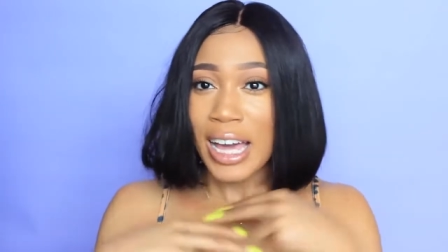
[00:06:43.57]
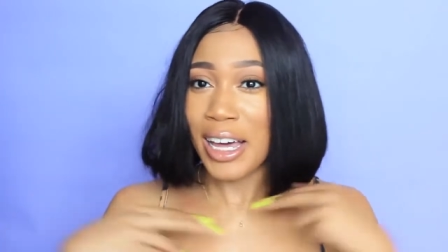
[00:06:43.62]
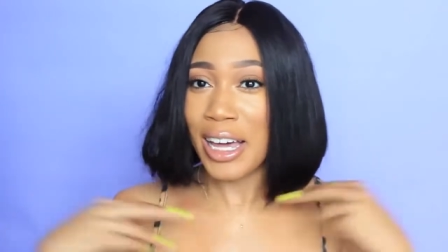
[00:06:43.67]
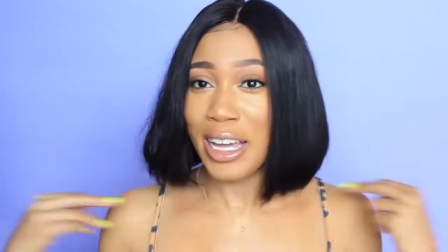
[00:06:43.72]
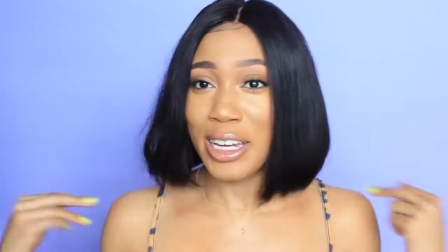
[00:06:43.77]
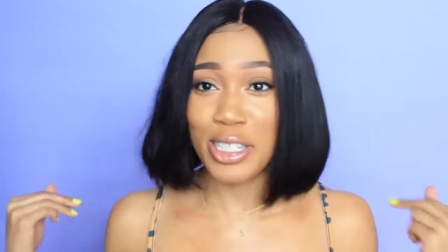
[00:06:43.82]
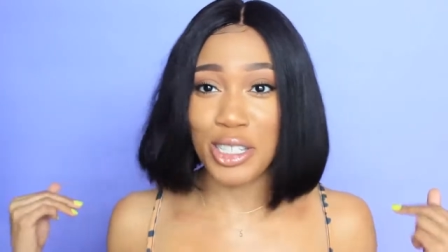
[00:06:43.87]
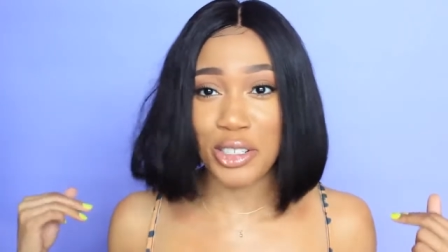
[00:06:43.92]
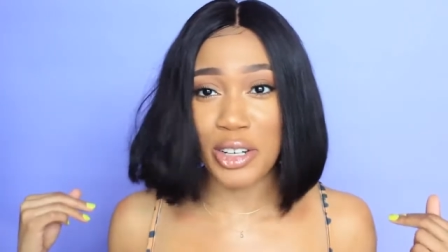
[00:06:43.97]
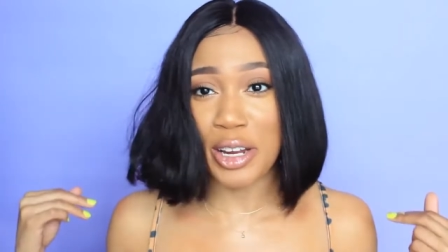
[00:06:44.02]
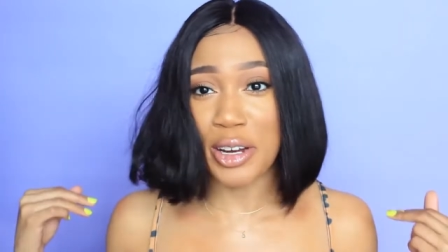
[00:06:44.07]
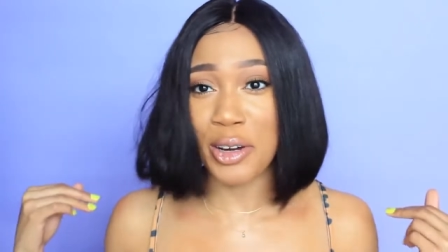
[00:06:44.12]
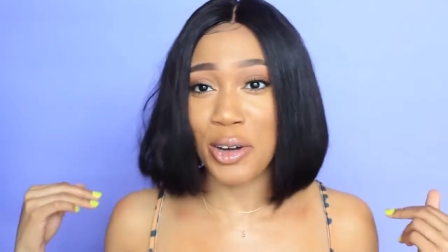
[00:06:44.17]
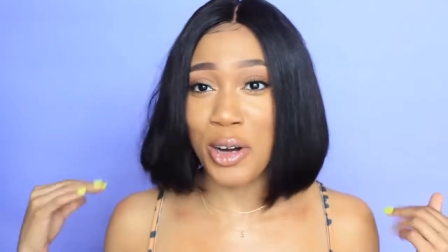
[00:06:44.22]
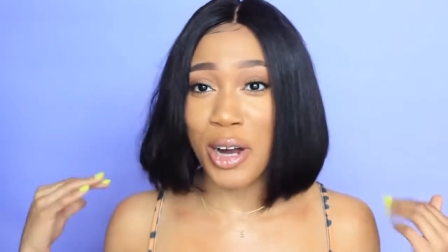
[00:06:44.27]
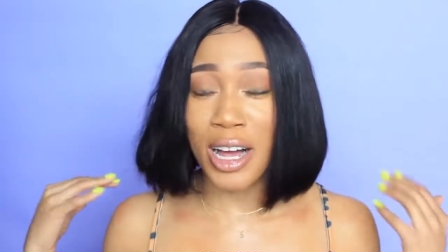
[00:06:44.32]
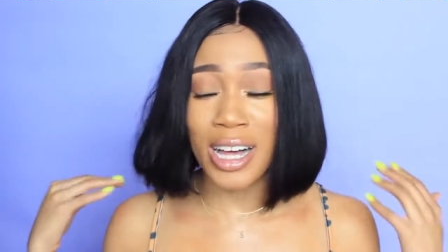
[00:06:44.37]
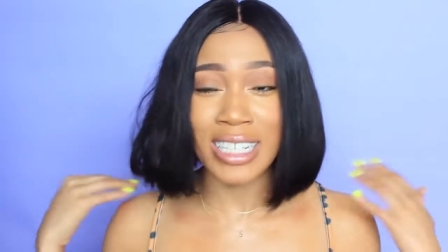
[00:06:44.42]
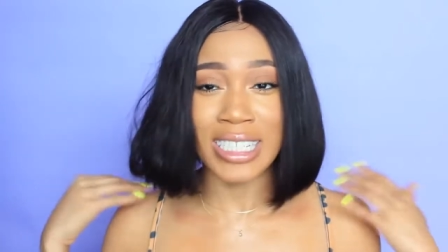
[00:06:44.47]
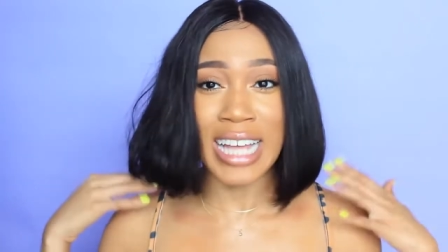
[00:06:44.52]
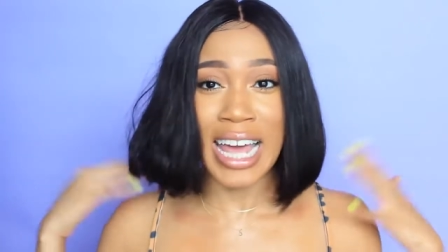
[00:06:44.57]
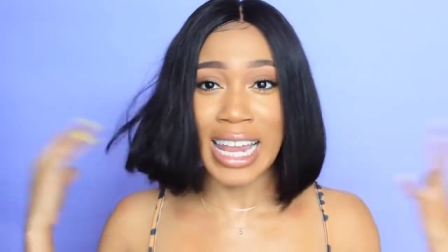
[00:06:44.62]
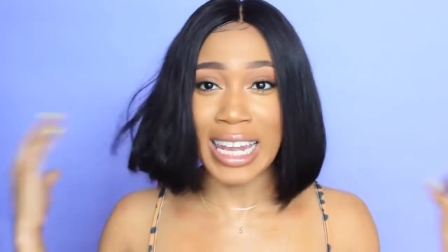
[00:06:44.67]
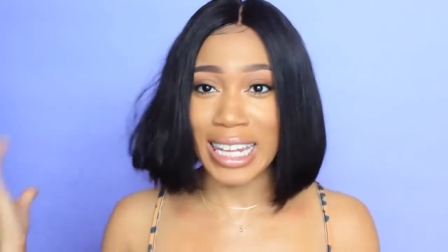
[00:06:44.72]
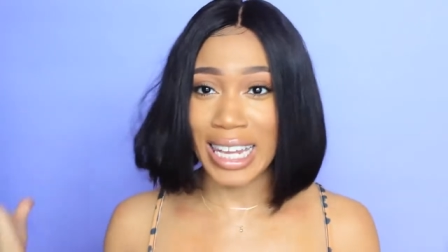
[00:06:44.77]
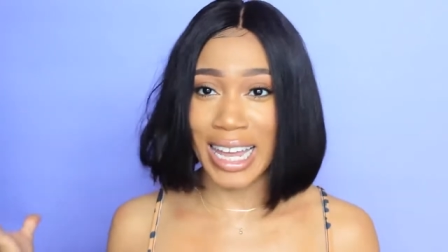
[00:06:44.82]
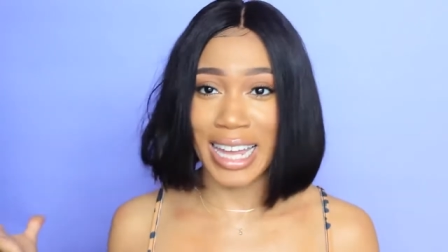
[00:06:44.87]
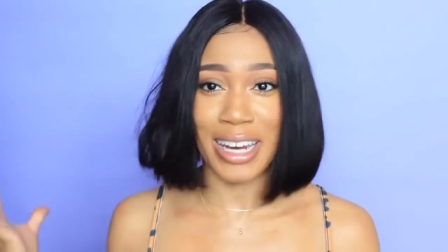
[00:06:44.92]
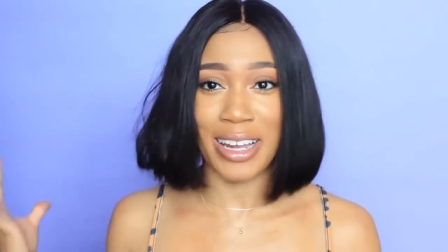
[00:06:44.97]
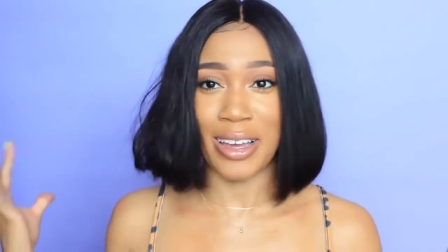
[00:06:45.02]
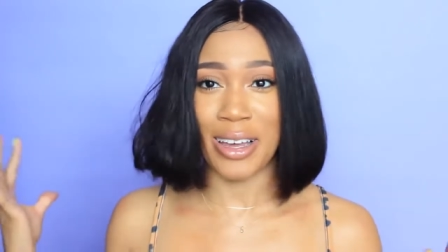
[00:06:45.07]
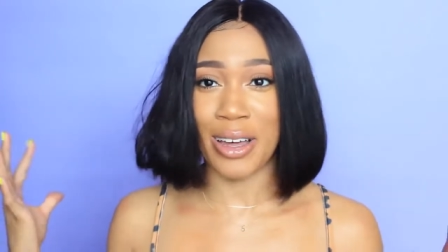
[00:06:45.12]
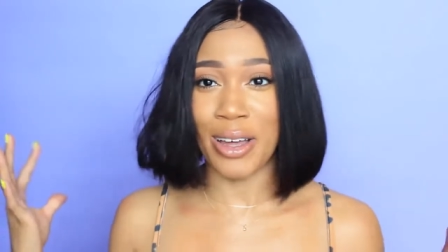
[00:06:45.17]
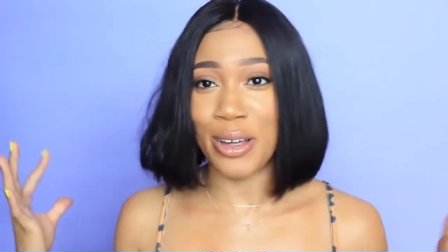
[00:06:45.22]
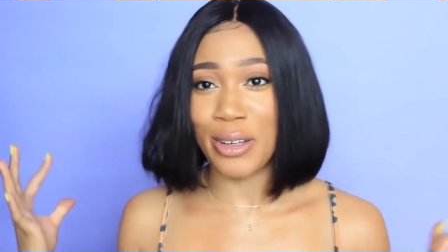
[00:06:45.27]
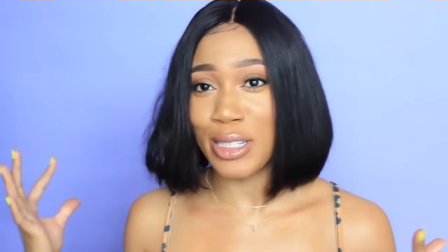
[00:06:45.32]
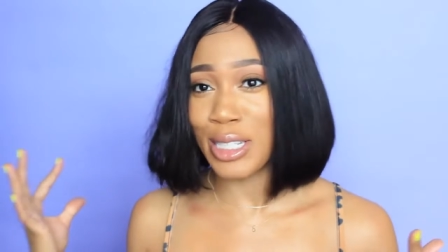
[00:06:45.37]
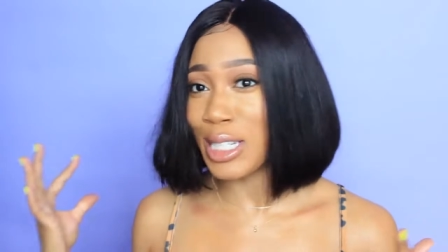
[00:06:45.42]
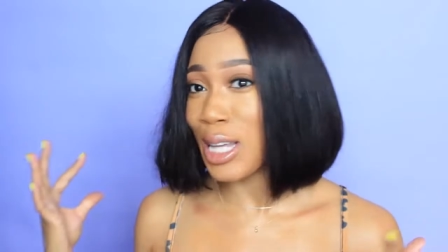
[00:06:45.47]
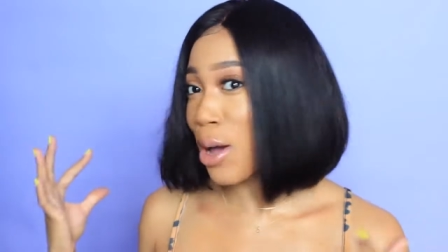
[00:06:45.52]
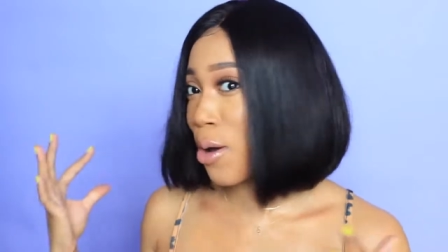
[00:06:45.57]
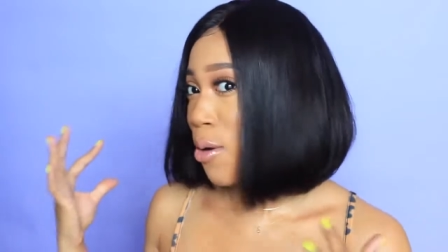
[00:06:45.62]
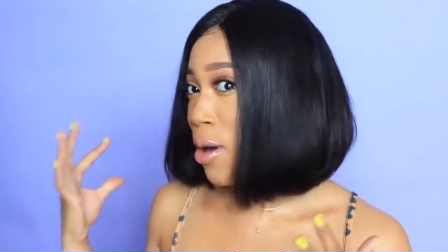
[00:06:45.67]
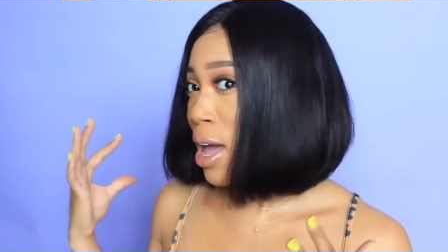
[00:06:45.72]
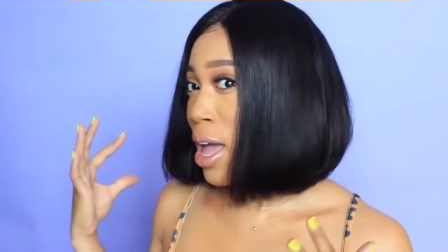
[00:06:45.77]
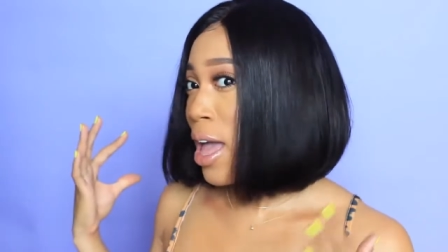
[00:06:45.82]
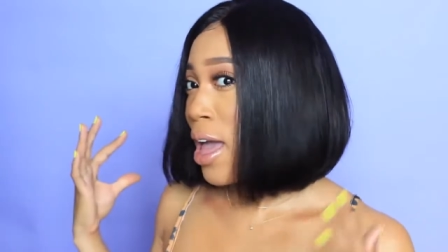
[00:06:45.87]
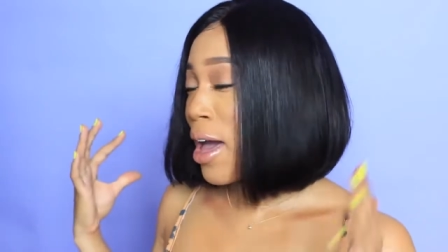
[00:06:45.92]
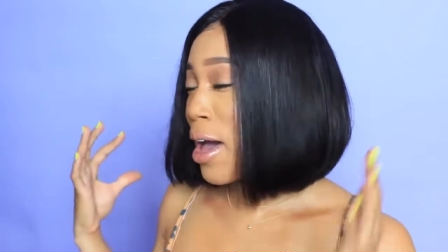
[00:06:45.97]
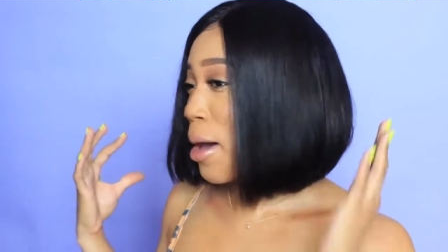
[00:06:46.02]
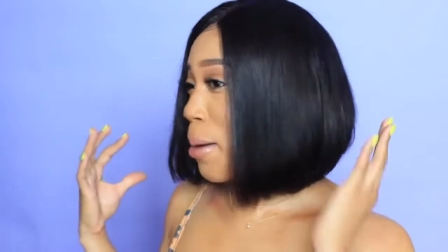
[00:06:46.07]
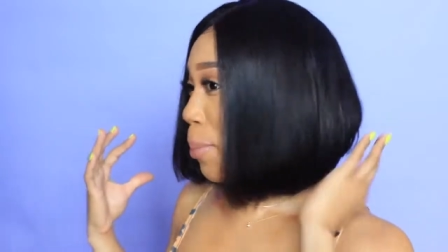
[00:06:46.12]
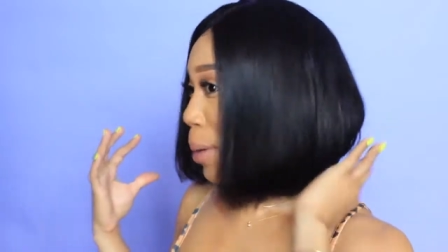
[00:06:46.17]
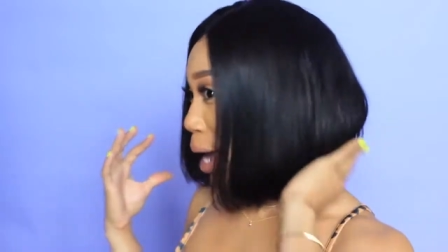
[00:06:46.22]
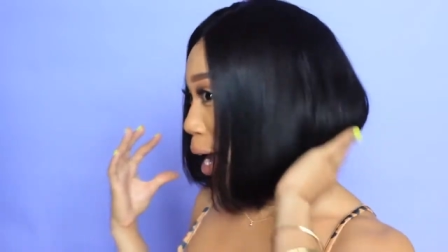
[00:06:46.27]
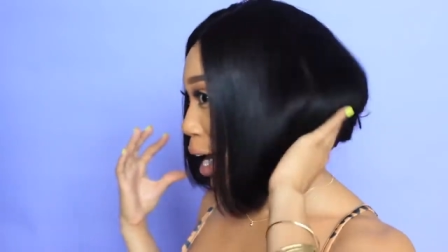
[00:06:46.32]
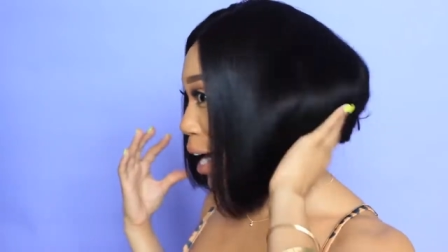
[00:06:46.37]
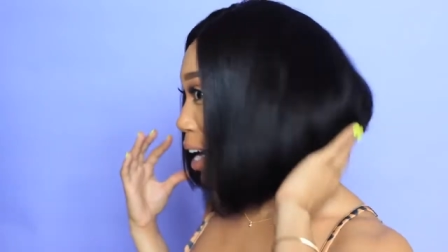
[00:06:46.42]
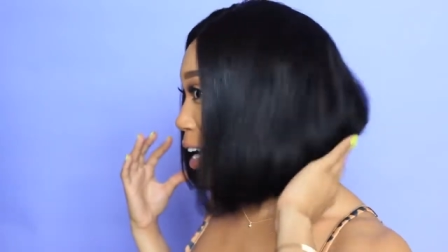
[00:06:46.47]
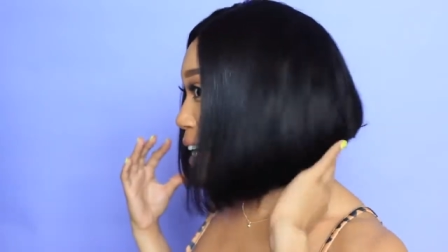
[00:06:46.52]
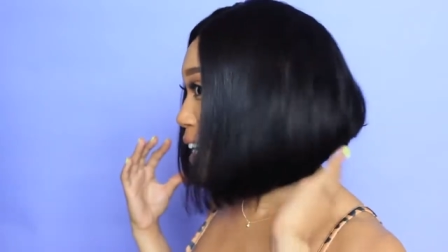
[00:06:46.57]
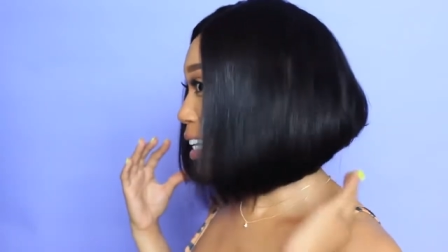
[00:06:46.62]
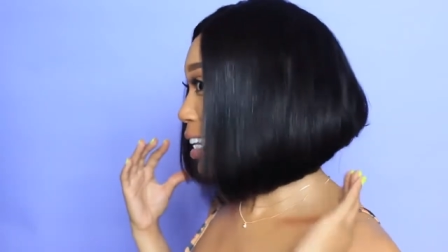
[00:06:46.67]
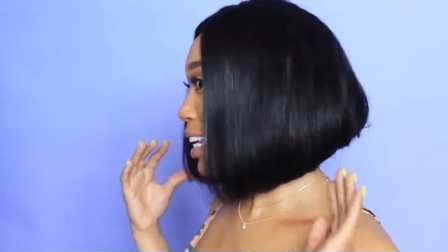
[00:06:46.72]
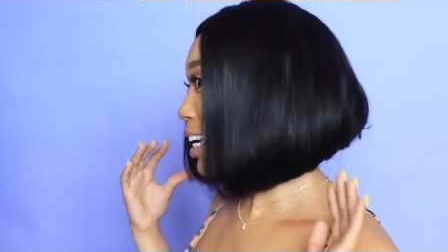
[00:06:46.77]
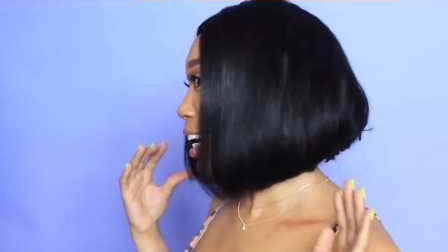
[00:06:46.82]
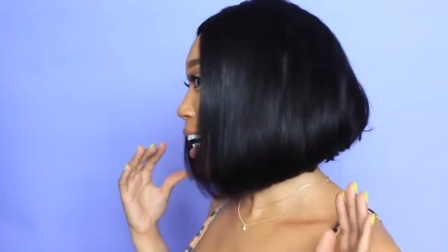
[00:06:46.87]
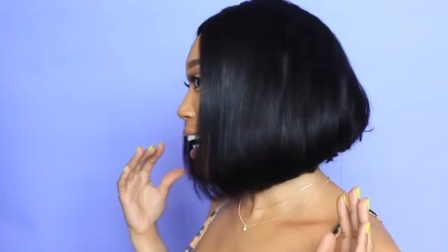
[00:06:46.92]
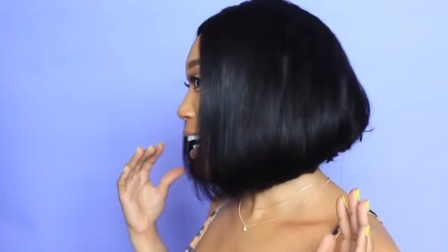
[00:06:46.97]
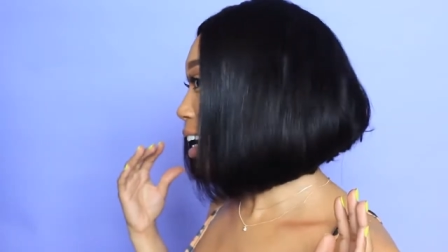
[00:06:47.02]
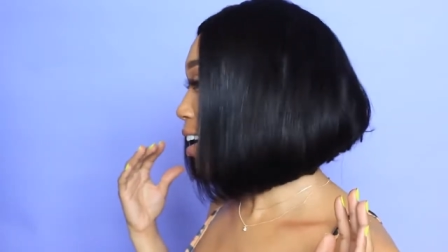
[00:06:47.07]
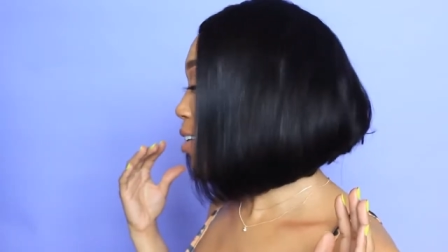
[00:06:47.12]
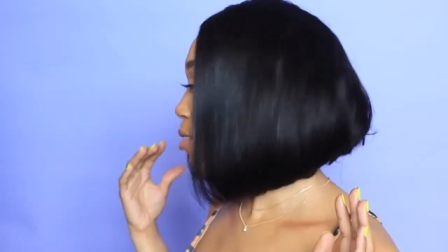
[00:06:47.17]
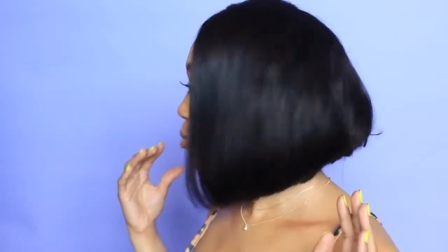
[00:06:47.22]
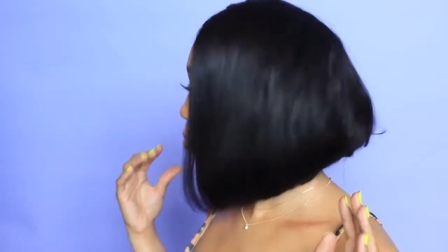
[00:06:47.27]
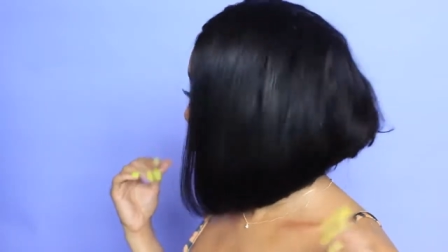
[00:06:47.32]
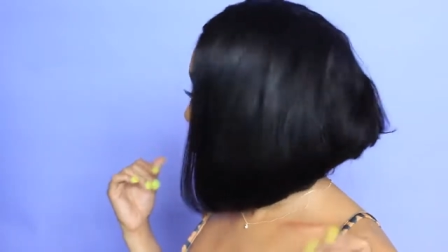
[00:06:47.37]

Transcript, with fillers: cut straight across and let it go so apparently